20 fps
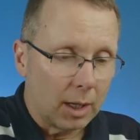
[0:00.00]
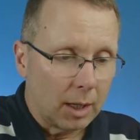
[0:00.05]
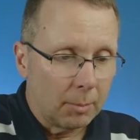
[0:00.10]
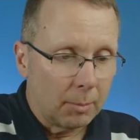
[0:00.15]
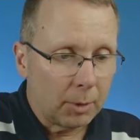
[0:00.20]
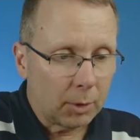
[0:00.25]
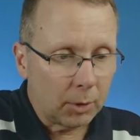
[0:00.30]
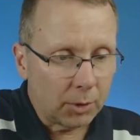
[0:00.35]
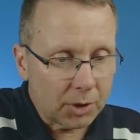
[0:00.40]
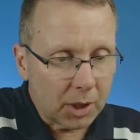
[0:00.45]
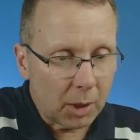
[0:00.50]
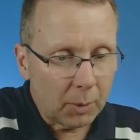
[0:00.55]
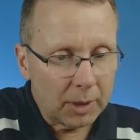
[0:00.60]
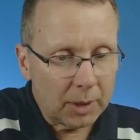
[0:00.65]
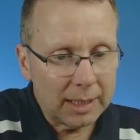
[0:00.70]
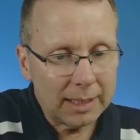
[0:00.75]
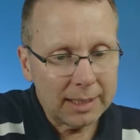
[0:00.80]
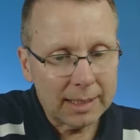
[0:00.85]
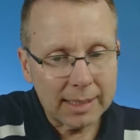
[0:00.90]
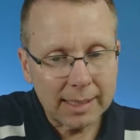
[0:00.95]
But also we
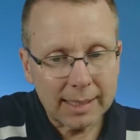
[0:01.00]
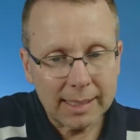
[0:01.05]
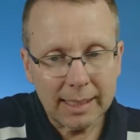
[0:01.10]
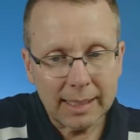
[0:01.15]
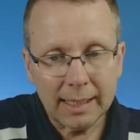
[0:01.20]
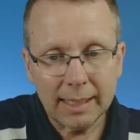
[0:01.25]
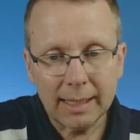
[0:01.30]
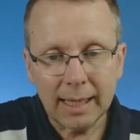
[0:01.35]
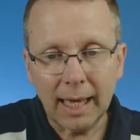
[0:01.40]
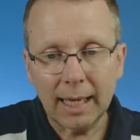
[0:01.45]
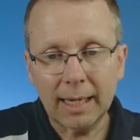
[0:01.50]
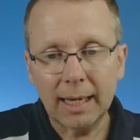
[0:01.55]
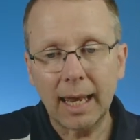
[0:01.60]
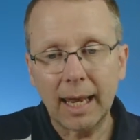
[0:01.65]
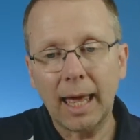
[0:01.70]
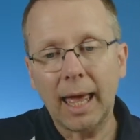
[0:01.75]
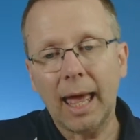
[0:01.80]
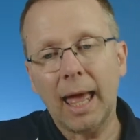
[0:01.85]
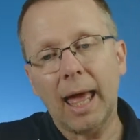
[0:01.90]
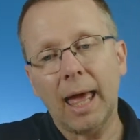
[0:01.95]
need to see that
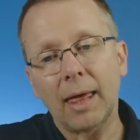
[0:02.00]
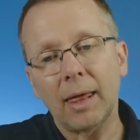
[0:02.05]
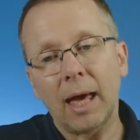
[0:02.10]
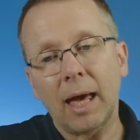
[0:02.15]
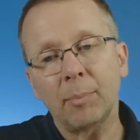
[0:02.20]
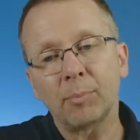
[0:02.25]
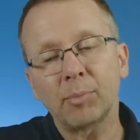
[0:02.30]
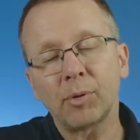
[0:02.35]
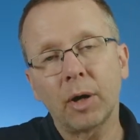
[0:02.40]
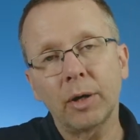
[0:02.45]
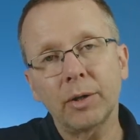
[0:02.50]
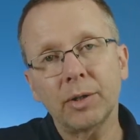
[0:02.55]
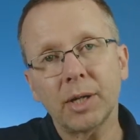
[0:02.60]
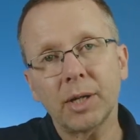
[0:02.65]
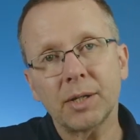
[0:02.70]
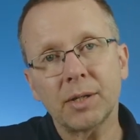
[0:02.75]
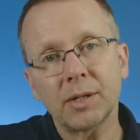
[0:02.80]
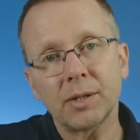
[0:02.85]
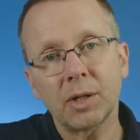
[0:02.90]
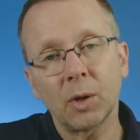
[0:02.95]
our
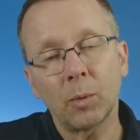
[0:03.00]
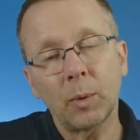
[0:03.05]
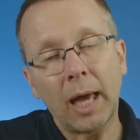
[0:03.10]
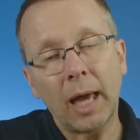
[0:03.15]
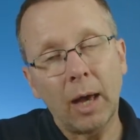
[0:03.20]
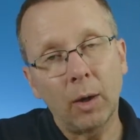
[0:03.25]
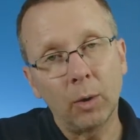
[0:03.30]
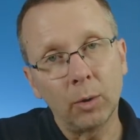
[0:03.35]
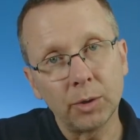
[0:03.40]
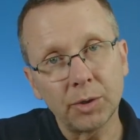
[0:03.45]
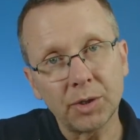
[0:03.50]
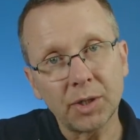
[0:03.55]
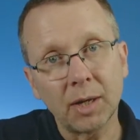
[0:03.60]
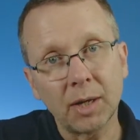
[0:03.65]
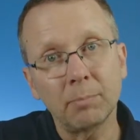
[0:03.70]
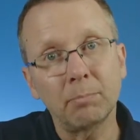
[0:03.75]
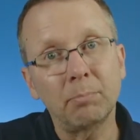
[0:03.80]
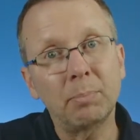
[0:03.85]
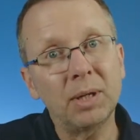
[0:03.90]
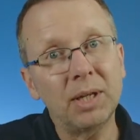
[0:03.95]
process is that we are also
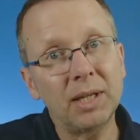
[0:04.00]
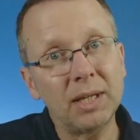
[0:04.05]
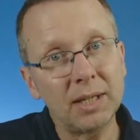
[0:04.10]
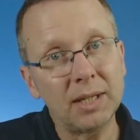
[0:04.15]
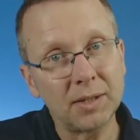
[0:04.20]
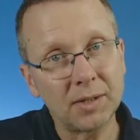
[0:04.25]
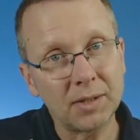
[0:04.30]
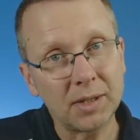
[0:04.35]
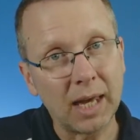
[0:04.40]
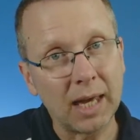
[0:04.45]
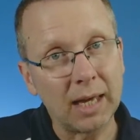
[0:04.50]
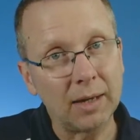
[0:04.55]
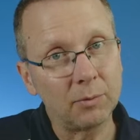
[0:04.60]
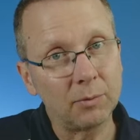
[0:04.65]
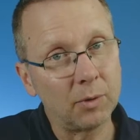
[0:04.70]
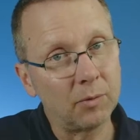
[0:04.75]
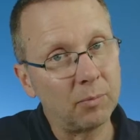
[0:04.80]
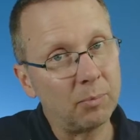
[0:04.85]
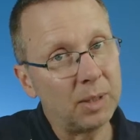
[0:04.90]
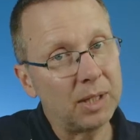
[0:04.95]
being saved.
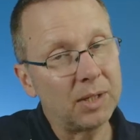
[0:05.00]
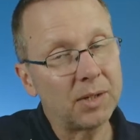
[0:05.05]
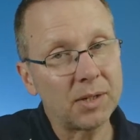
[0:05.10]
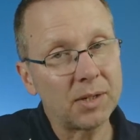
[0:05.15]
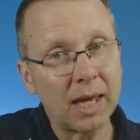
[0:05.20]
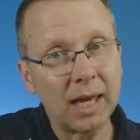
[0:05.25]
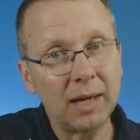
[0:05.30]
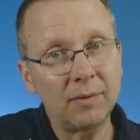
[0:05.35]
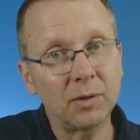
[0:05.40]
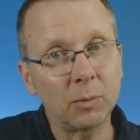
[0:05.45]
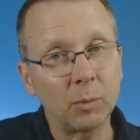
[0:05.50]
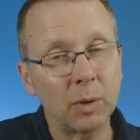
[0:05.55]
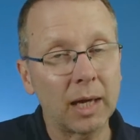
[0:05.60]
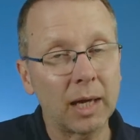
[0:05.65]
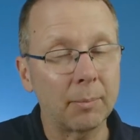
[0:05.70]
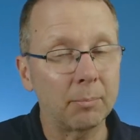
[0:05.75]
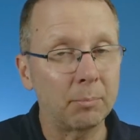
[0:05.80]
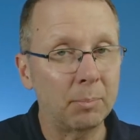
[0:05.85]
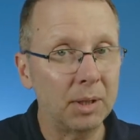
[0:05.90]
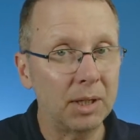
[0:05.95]
We've been saved and we
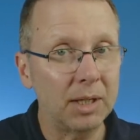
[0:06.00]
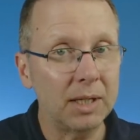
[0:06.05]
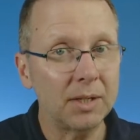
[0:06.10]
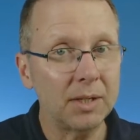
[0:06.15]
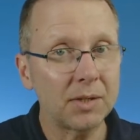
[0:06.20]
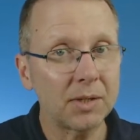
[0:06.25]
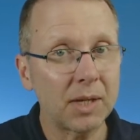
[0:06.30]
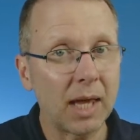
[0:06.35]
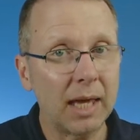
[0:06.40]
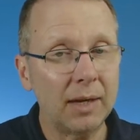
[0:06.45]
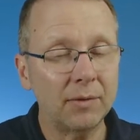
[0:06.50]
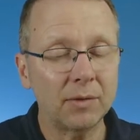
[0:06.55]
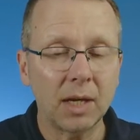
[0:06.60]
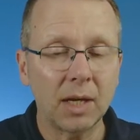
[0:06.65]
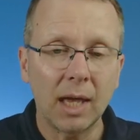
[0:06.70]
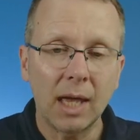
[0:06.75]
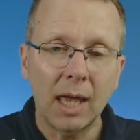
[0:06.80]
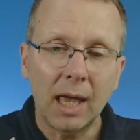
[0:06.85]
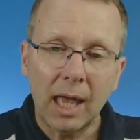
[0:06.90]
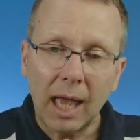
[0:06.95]
are being saved.
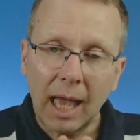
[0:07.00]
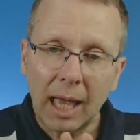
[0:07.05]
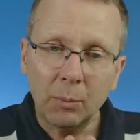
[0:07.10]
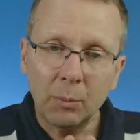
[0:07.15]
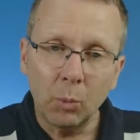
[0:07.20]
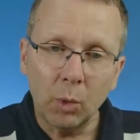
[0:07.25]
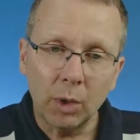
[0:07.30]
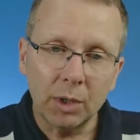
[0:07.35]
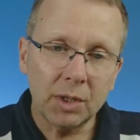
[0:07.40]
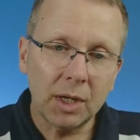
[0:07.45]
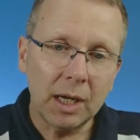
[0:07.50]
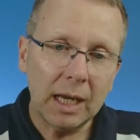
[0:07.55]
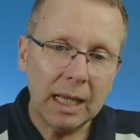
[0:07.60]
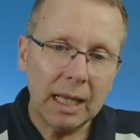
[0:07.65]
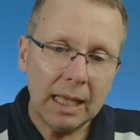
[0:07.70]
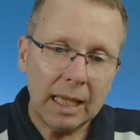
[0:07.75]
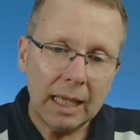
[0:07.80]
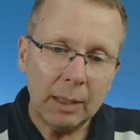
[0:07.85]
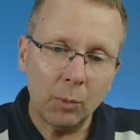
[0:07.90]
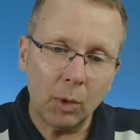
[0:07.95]
And what
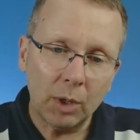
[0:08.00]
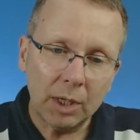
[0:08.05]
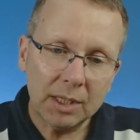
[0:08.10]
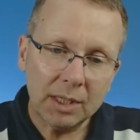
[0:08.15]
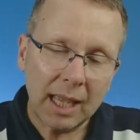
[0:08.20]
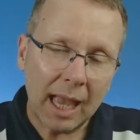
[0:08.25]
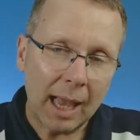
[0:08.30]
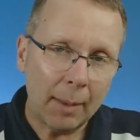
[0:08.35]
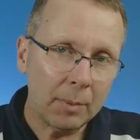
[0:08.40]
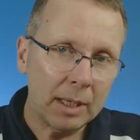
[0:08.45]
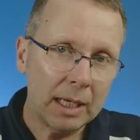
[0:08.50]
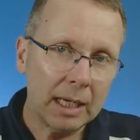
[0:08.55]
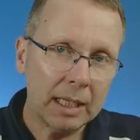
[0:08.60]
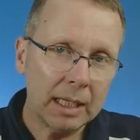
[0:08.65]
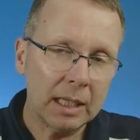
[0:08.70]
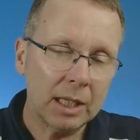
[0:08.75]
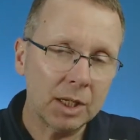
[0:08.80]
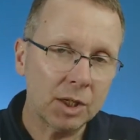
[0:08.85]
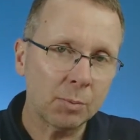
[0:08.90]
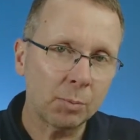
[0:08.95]
is happening
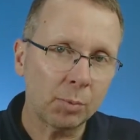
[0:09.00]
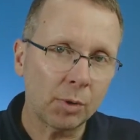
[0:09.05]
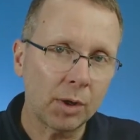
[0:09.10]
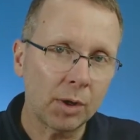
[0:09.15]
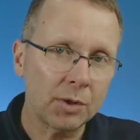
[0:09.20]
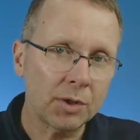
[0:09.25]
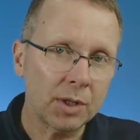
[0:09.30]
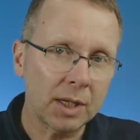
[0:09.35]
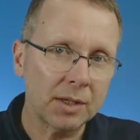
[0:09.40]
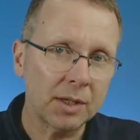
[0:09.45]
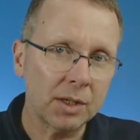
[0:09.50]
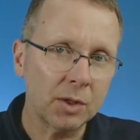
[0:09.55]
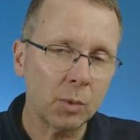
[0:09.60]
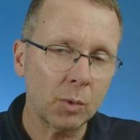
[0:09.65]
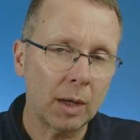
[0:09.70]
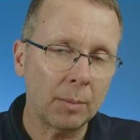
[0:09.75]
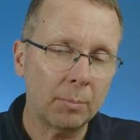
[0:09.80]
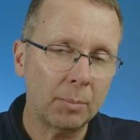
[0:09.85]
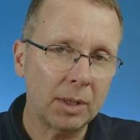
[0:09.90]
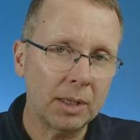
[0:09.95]
in this process as
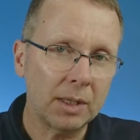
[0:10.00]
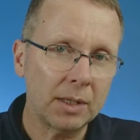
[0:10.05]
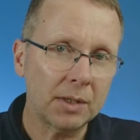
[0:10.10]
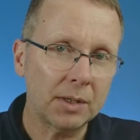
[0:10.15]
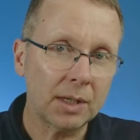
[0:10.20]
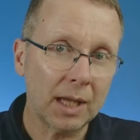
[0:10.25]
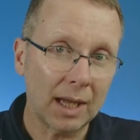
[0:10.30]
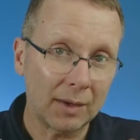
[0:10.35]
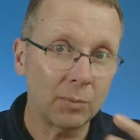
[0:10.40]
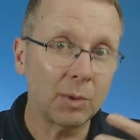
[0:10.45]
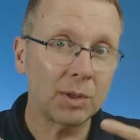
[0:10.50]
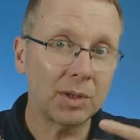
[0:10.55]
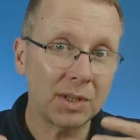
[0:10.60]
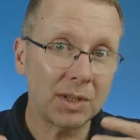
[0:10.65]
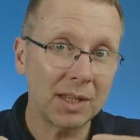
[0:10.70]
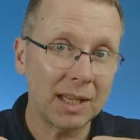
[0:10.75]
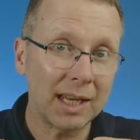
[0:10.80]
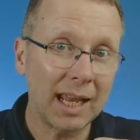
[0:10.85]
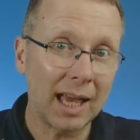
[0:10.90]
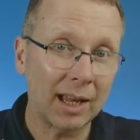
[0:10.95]
we're being saved, which
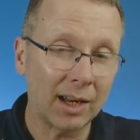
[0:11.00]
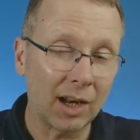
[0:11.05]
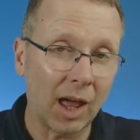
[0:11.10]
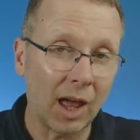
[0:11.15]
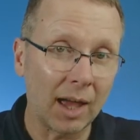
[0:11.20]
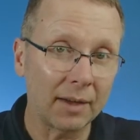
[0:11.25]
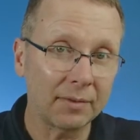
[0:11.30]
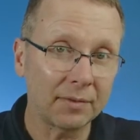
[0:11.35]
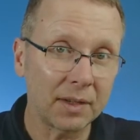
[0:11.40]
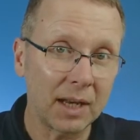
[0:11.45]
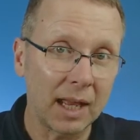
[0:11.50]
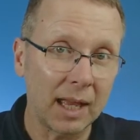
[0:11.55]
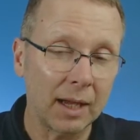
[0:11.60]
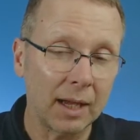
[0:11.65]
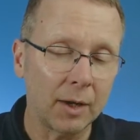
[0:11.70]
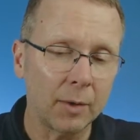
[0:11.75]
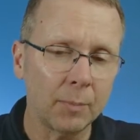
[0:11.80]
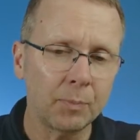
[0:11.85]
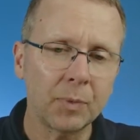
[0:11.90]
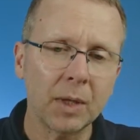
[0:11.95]
is in our life
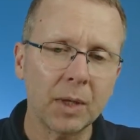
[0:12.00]
now,